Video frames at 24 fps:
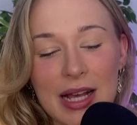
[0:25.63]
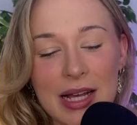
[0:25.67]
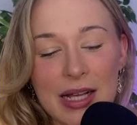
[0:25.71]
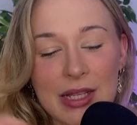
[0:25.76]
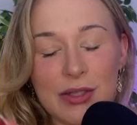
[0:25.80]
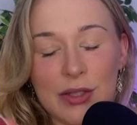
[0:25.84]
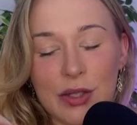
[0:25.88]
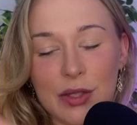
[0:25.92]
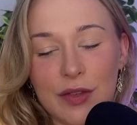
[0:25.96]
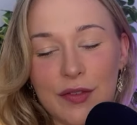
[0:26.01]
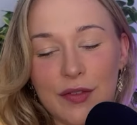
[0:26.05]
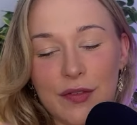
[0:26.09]

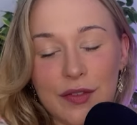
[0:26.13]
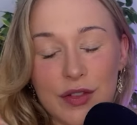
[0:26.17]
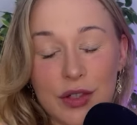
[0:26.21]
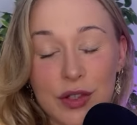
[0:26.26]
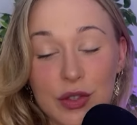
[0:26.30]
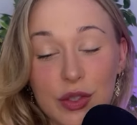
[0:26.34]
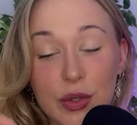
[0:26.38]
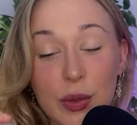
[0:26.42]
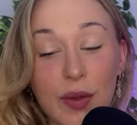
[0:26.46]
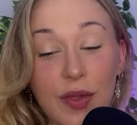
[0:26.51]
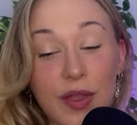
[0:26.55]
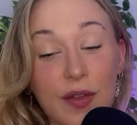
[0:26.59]
So you
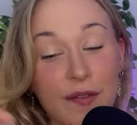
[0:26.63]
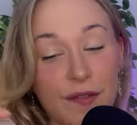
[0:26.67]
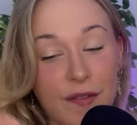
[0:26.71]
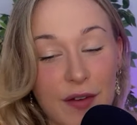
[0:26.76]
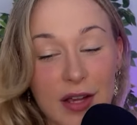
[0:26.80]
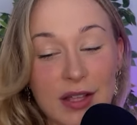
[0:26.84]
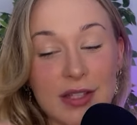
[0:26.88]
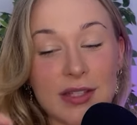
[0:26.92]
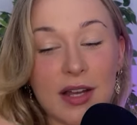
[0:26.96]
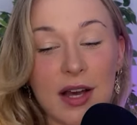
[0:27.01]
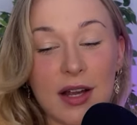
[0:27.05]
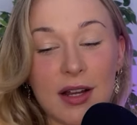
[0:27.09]
do have the
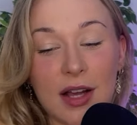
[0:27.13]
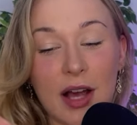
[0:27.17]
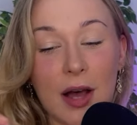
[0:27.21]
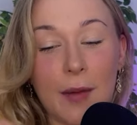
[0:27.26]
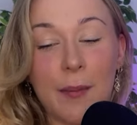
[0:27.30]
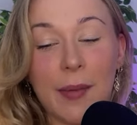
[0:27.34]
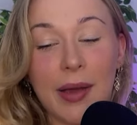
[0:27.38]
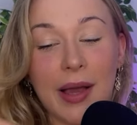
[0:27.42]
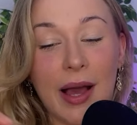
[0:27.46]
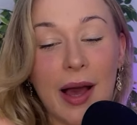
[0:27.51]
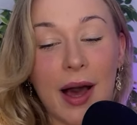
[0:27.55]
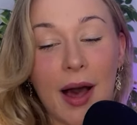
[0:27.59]
first card
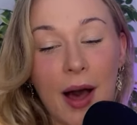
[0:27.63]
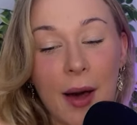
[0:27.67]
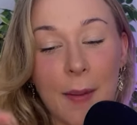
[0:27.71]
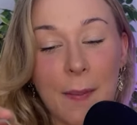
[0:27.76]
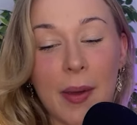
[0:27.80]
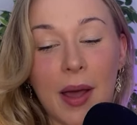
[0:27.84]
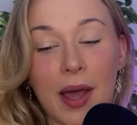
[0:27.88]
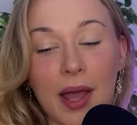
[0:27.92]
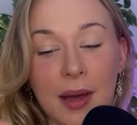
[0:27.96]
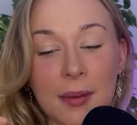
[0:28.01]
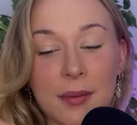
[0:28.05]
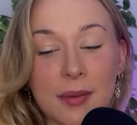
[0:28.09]
coming up.
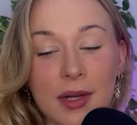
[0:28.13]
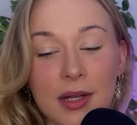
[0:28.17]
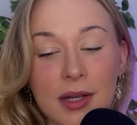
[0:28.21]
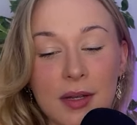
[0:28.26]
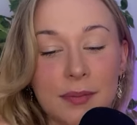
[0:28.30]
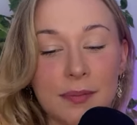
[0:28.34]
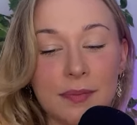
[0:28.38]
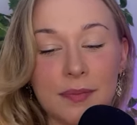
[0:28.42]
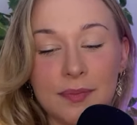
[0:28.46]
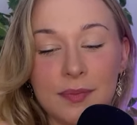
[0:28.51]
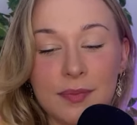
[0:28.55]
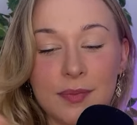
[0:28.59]
I am
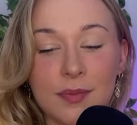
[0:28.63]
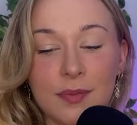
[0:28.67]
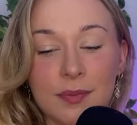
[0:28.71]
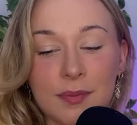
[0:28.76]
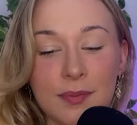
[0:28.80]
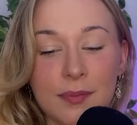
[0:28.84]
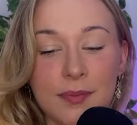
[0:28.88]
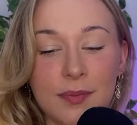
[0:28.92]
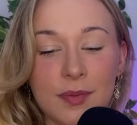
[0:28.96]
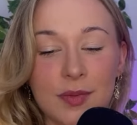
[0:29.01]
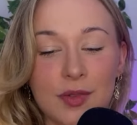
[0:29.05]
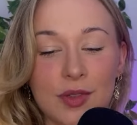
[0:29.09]
going to
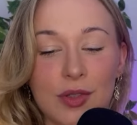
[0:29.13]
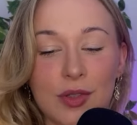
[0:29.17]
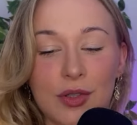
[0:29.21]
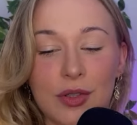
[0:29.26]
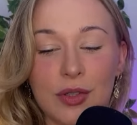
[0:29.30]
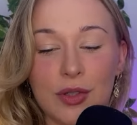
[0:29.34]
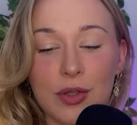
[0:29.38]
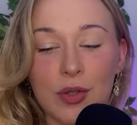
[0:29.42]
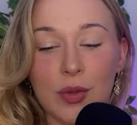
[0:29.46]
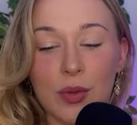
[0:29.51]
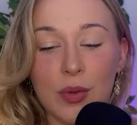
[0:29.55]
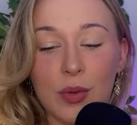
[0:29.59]

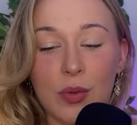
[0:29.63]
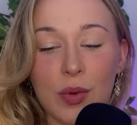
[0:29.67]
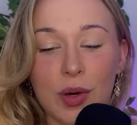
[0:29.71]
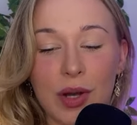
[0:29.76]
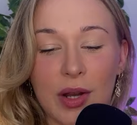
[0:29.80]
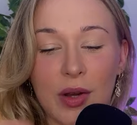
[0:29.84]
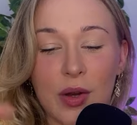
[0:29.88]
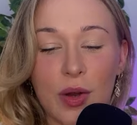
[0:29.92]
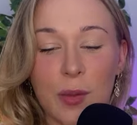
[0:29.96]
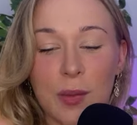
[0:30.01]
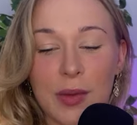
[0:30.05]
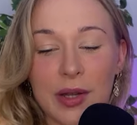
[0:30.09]
do what
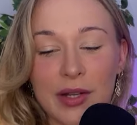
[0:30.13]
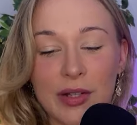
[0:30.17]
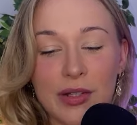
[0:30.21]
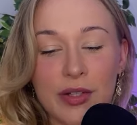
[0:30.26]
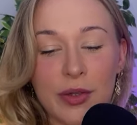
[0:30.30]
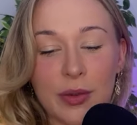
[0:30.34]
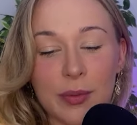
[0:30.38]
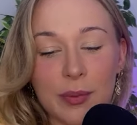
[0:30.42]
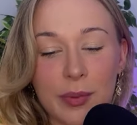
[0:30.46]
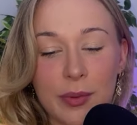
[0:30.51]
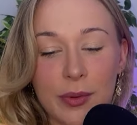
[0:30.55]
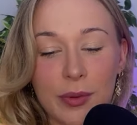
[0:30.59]
I normally
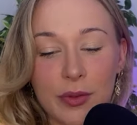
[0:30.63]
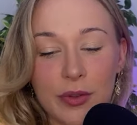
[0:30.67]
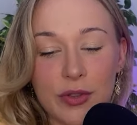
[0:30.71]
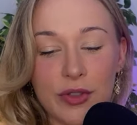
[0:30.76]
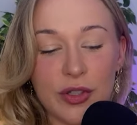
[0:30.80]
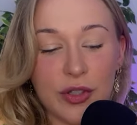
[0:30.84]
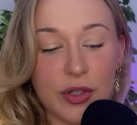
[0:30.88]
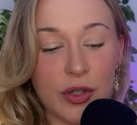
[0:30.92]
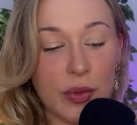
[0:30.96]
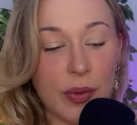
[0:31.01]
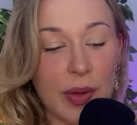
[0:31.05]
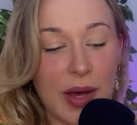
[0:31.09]
do and pull
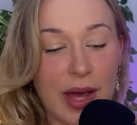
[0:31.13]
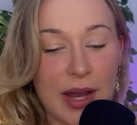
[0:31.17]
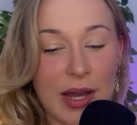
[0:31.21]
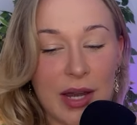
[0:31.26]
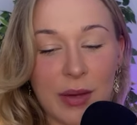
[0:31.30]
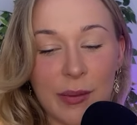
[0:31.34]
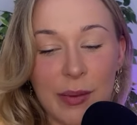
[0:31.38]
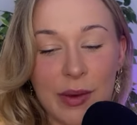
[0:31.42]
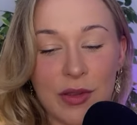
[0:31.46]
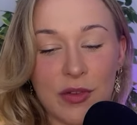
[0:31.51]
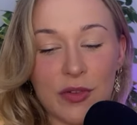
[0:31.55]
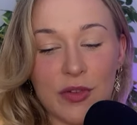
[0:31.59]
two
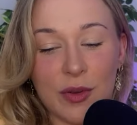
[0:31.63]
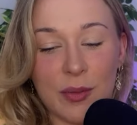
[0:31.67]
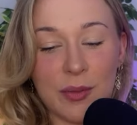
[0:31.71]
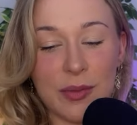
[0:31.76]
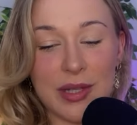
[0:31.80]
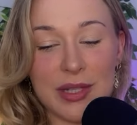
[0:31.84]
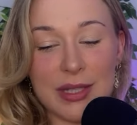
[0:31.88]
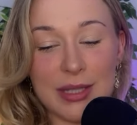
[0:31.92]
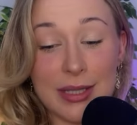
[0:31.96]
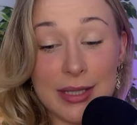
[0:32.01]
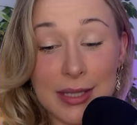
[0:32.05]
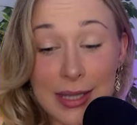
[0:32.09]
anyways from
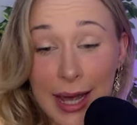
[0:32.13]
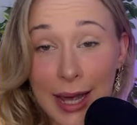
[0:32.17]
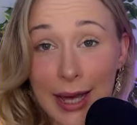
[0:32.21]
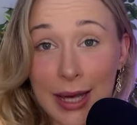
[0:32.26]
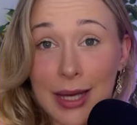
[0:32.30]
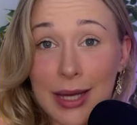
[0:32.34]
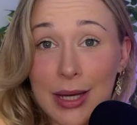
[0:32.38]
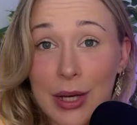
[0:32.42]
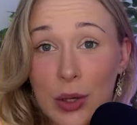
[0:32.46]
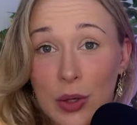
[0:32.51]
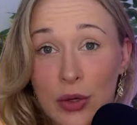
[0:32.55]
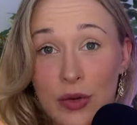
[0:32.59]
this
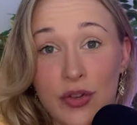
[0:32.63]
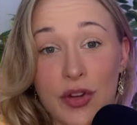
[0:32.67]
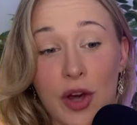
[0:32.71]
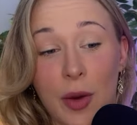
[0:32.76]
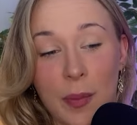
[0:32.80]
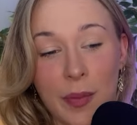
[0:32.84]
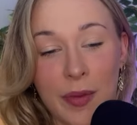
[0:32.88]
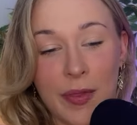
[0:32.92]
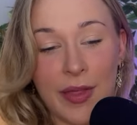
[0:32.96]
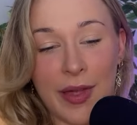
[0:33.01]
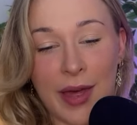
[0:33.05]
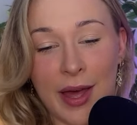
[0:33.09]
deck on
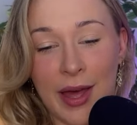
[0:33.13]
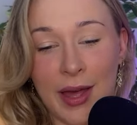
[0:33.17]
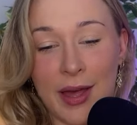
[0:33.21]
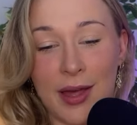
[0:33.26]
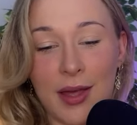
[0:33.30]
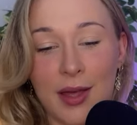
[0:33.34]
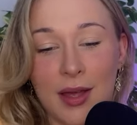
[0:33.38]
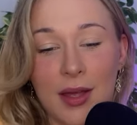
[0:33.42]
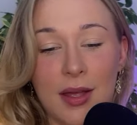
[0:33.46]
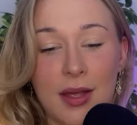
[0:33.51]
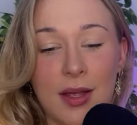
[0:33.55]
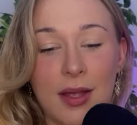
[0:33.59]
top of that,
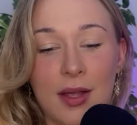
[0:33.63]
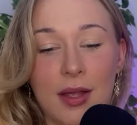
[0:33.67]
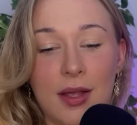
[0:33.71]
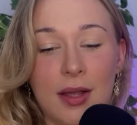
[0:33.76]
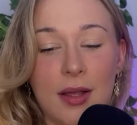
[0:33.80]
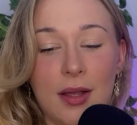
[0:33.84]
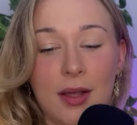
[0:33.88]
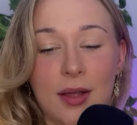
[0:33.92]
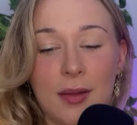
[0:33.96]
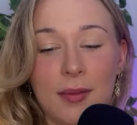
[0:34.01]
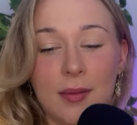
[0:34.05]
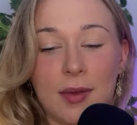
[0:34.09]

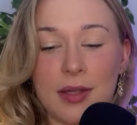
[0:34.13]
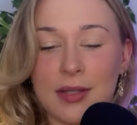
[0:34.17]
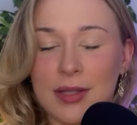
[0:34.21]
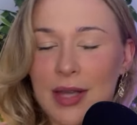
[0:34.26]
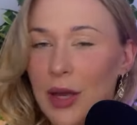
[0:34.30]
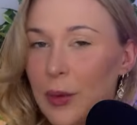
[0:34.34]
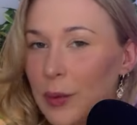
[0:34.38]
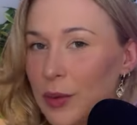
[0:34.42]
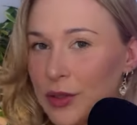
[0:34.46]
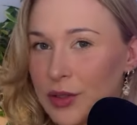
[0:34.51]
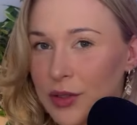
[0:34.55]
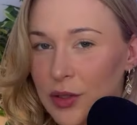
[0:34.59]
because
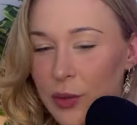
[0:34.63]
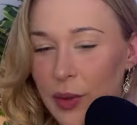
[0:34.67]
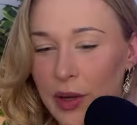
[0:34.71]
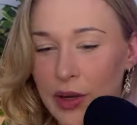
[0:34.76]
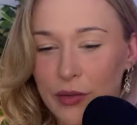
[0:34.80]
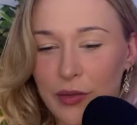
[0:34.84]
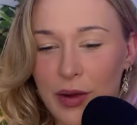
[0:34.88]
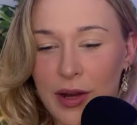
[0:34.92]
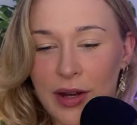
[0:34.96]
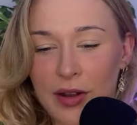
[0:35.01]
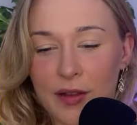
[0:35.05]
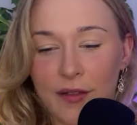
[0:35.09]
I wasn't quite
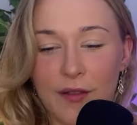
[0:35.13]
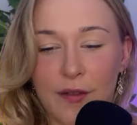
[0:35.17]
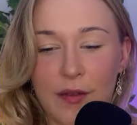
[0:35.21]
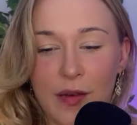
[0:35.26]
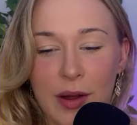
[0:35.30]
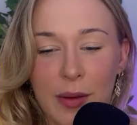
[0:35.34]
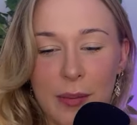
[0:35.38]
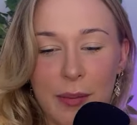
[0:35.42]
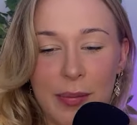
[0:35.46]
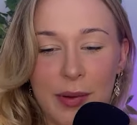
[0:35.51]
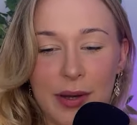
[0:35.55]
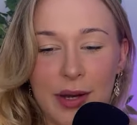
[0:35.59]
ready for
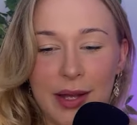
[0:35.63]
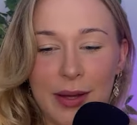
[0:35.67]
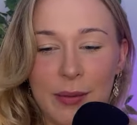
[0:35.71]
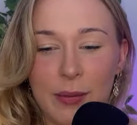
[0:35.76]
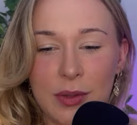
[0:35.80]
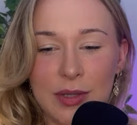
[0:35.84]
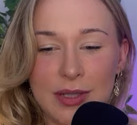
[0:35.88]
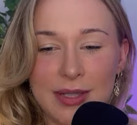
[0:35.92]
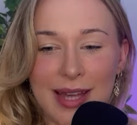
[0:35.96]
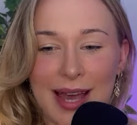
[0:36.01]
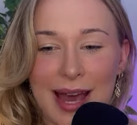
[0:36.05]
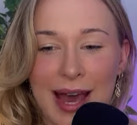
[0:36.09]
it, but it
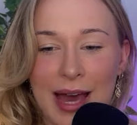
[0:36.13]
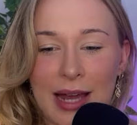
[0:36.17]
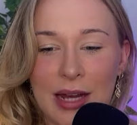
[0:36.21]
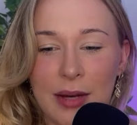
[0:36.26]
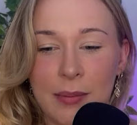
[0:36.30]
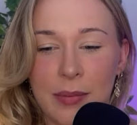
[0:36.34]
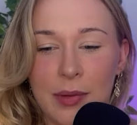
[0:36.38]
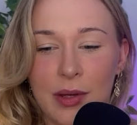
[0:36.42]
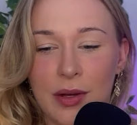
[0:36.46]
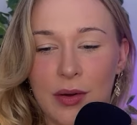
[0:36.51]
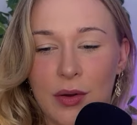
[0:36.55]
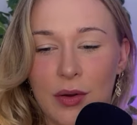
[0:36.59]
was
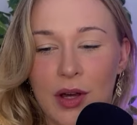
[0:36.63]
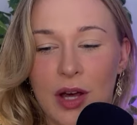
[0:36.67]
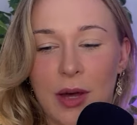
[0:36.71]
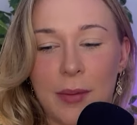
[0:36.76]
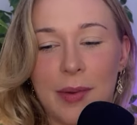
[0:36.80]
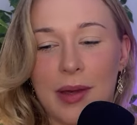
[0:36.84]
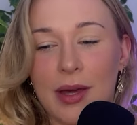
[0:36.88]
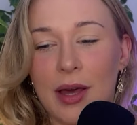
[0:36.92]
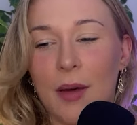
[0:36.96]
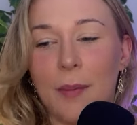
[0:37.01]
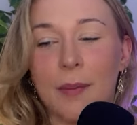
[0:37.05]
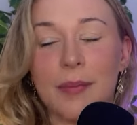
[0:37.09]
adamant on
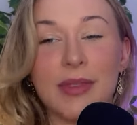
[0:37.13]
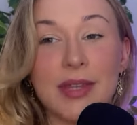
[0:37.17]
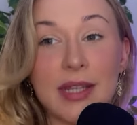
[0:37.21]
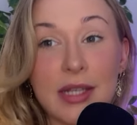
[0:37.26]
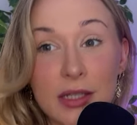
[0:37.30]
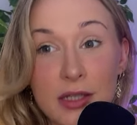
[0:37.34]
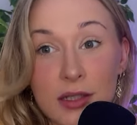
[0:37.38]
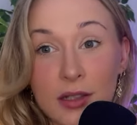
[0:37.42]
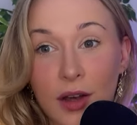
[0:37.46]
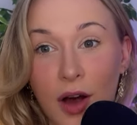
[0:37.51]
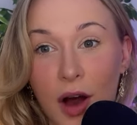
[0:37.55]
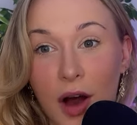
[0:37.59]
coming up.
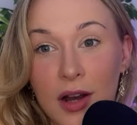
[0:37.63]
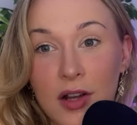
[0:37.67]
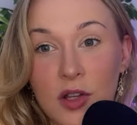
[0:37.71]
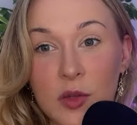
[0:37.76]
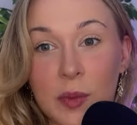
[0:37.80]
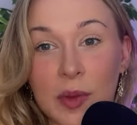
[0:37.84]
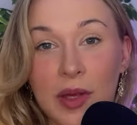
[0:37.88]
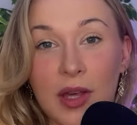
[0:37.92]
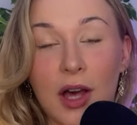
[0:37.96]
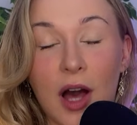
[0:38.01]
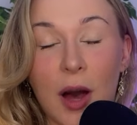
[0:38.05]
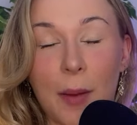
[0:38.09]
This card has
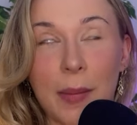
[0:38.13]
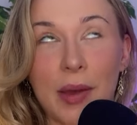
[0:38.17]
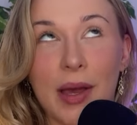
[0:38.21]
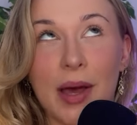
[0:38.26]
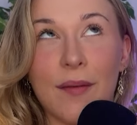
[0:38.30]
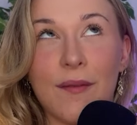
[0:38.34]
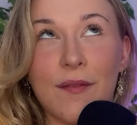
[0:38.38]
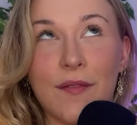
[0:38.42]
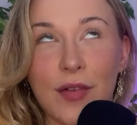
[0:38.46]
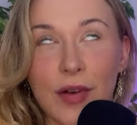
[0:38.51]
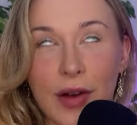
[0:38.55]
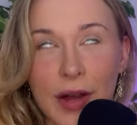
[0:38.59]
been coming
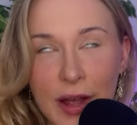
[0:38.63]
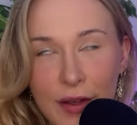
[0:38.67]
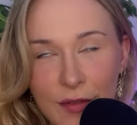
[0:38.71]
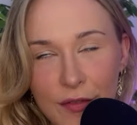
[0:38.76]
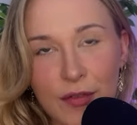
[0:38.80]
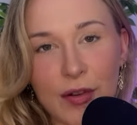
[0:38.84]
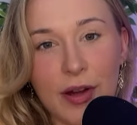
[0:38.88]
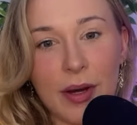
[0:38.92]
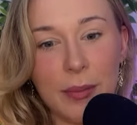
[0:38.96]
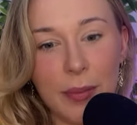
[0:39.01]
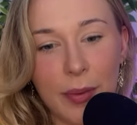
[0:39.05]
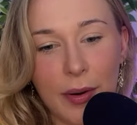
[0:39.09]
up for
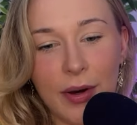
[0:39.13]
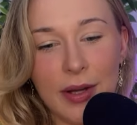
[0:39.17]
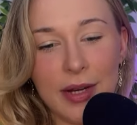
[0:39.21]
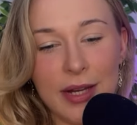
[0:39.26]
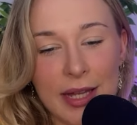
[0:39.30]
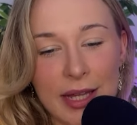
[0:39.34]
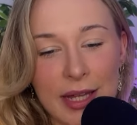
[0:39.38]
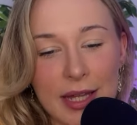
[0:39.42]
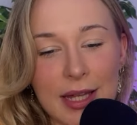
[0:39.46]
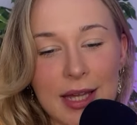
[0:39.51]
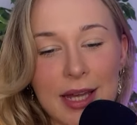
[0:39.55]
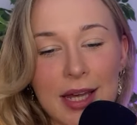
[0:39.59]

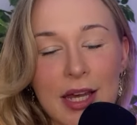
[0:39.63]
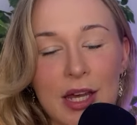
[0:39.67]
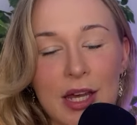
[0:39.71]
everybody.